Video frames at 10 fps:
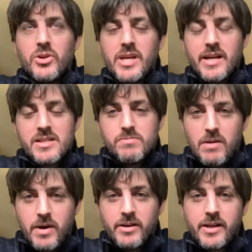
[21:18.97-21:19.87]
looking at
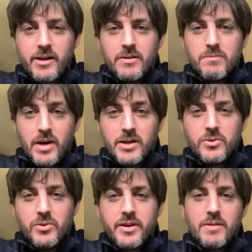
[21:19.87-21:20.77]
small
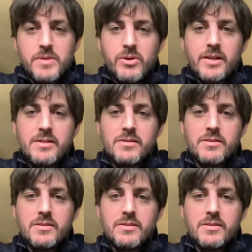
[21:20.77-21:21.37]
molecule therapeutics.